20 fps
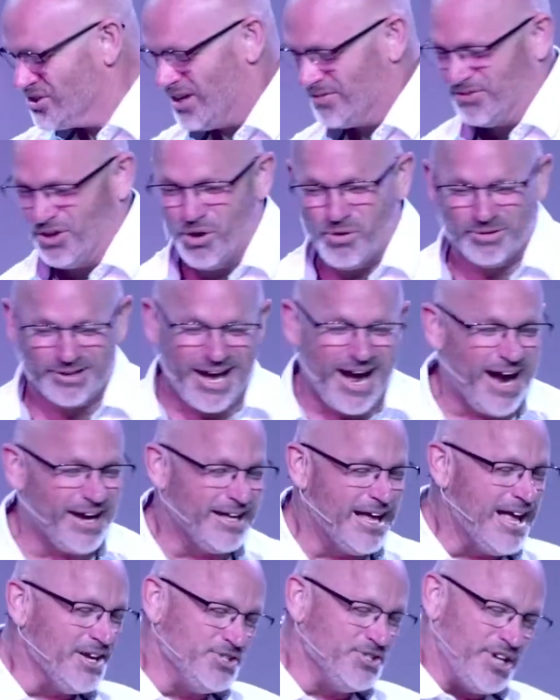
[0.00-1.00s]
stuff going
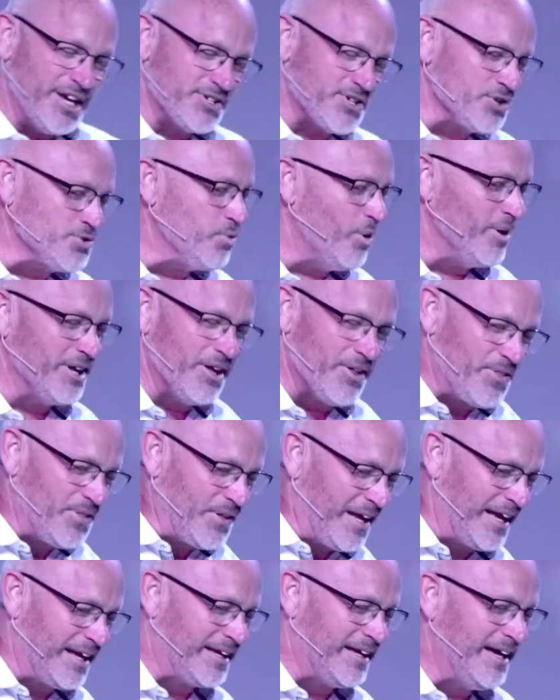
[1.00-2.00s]
on. Jesus, what do you
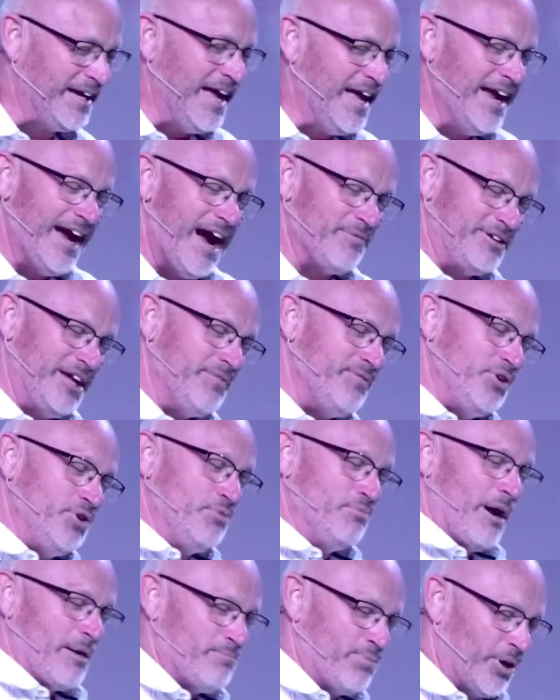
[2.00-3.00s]
think? I'm
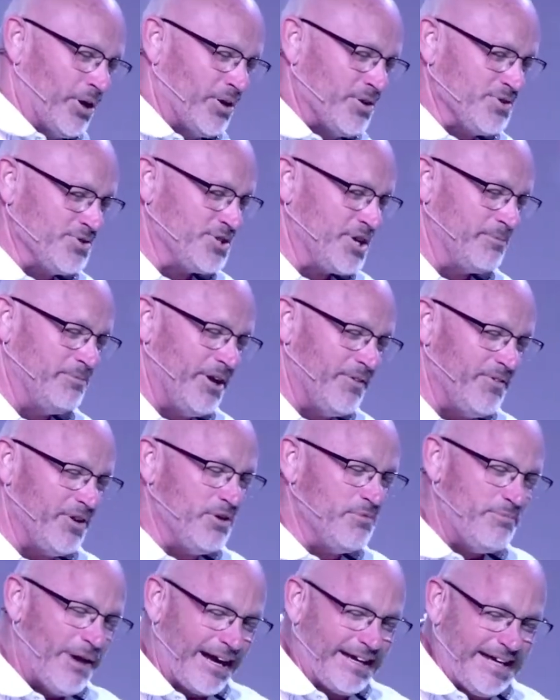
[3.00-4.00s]
giving you my burdens. I'm
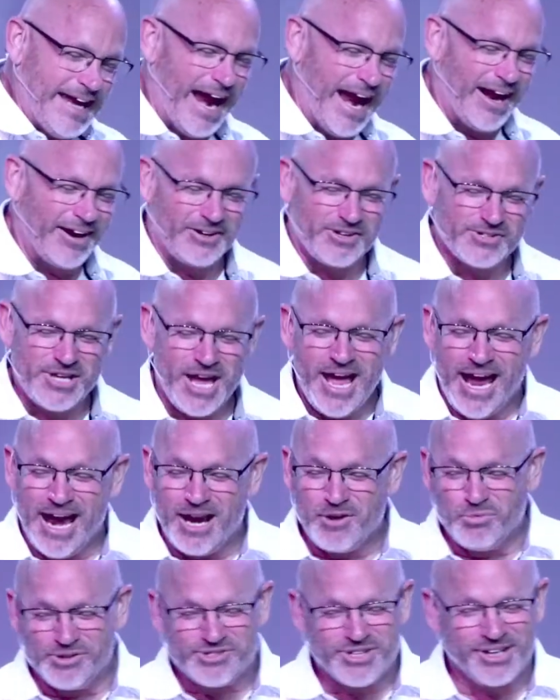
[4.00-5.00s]
giving you my cares.
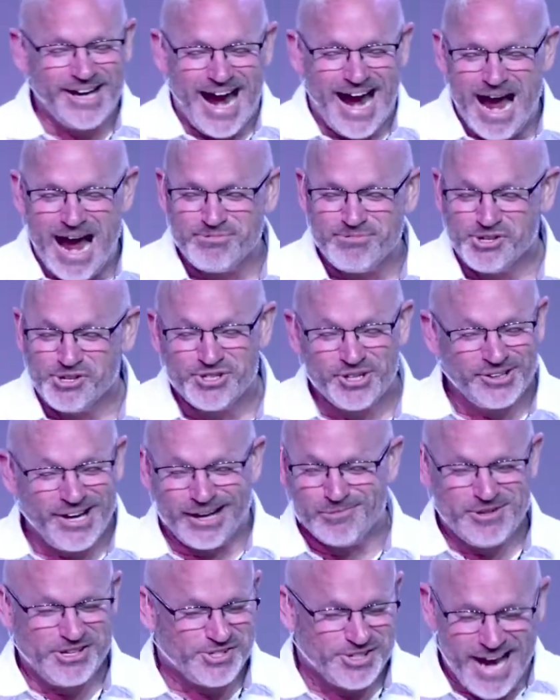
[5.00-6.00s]
And what's gonna happen is you're
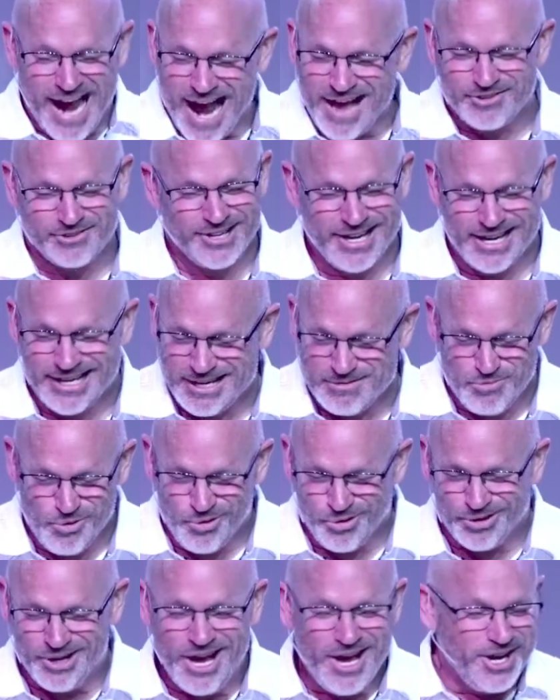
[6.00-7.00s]
not gonna be scattered
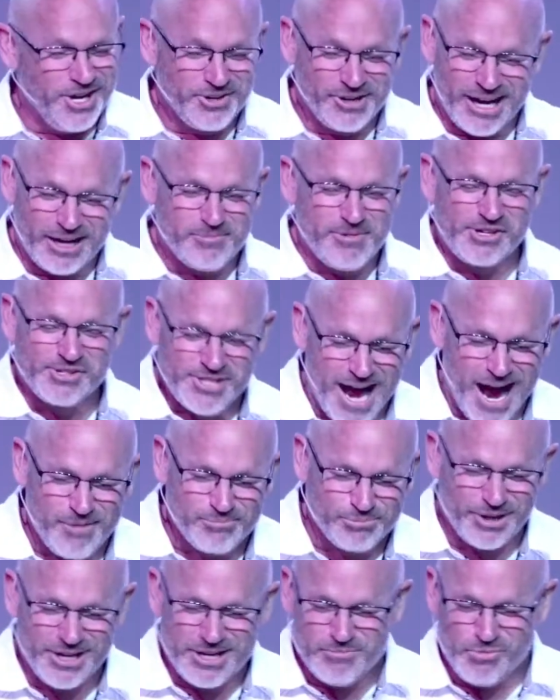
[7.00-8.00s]
anymore. You're not gonna be
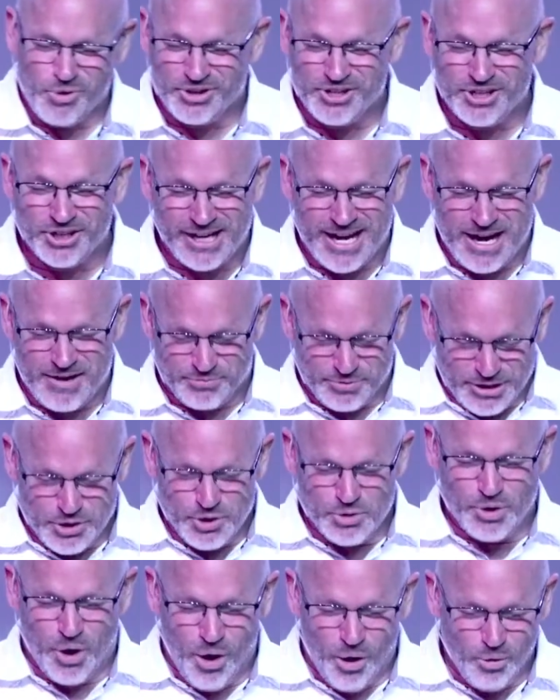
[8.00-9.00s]
somber anymore. You're gonna have
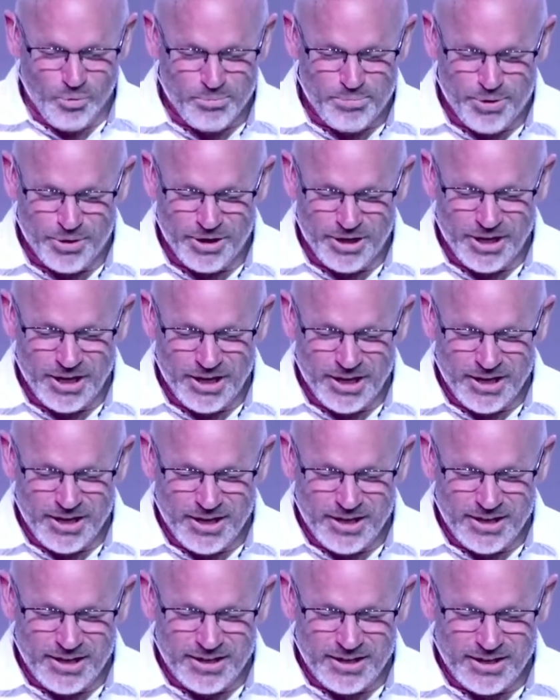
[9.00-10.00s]
renewed hope.
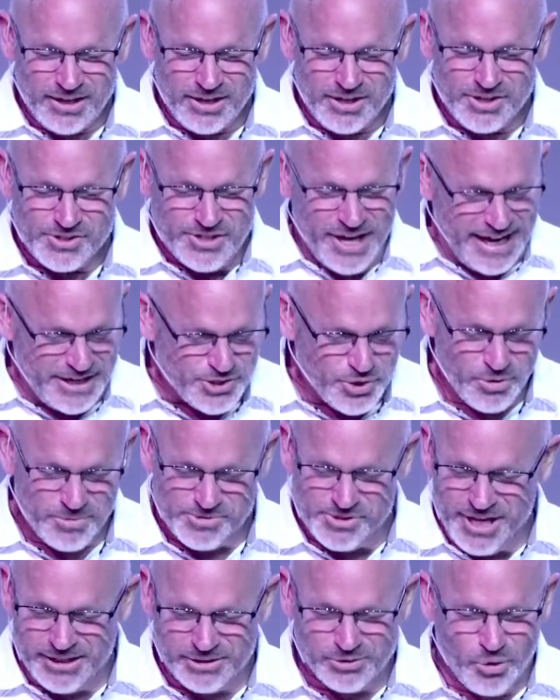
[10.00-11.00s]
Say
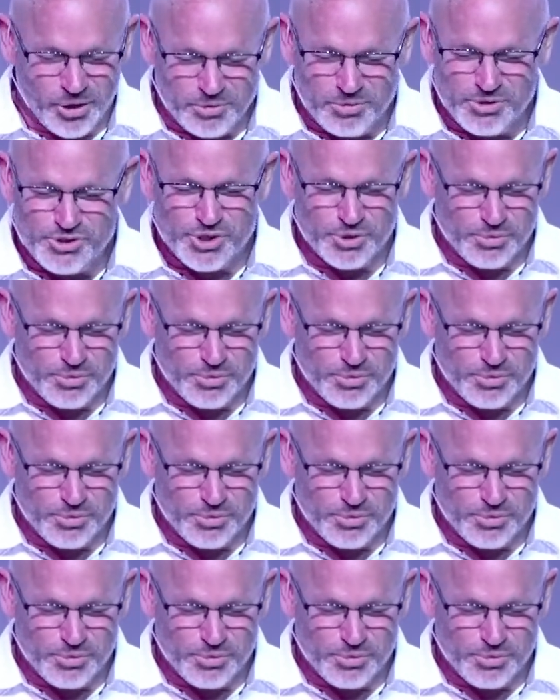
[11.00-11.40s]
to him, say, Lord,